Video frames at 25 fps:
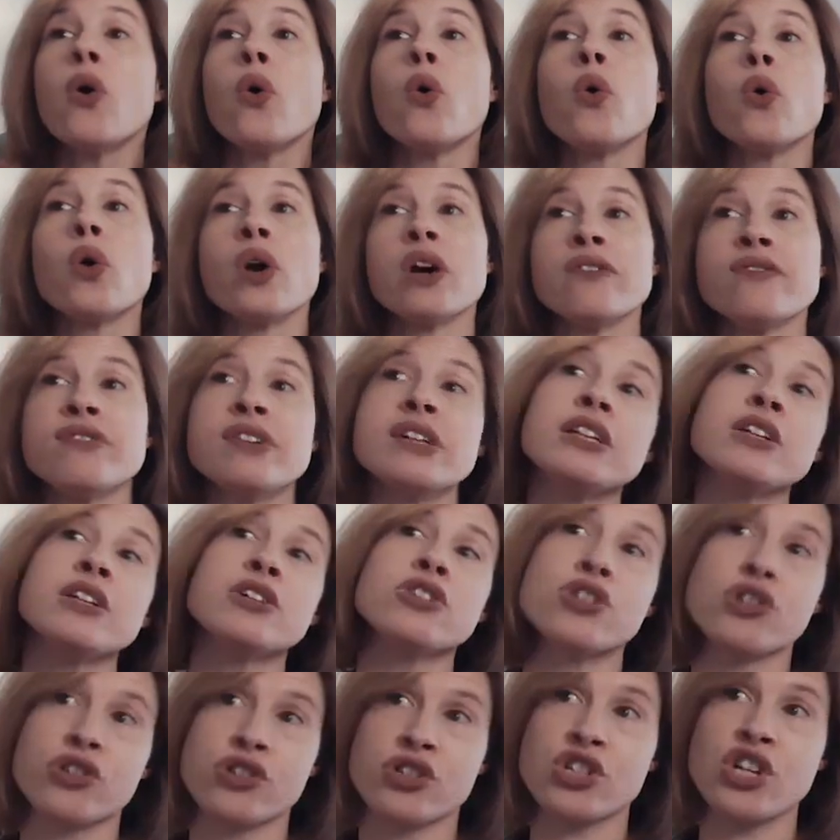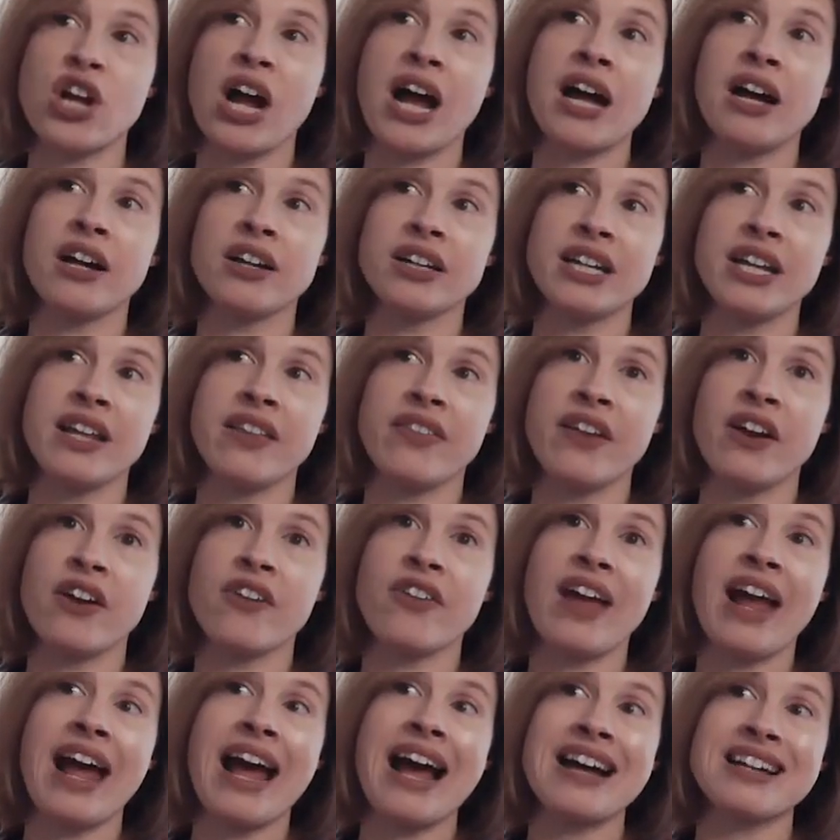or a villager's child in there
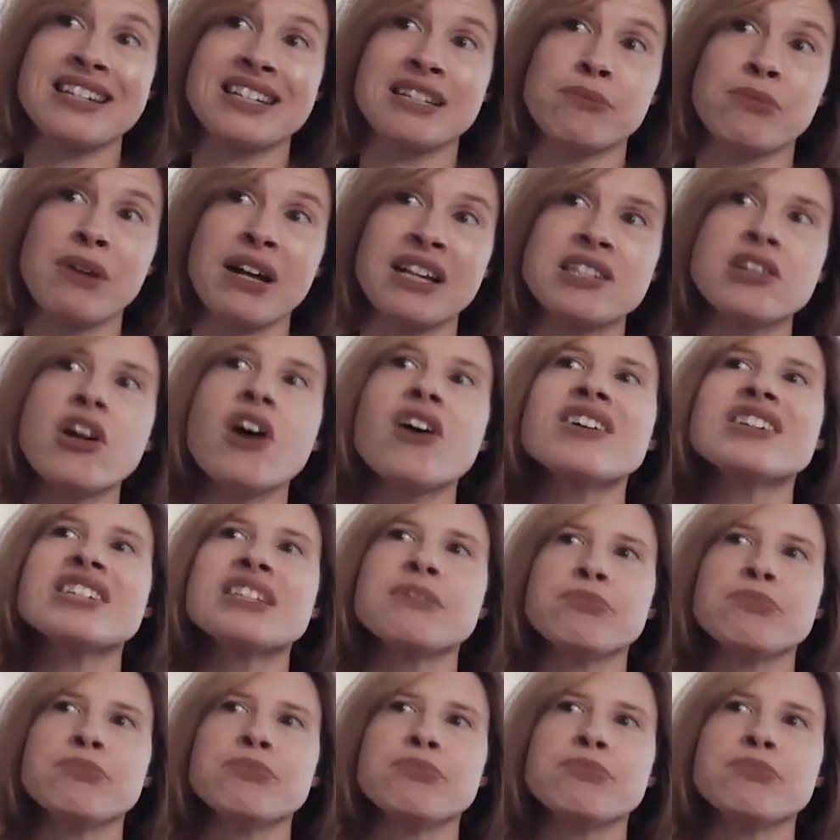that has the as long as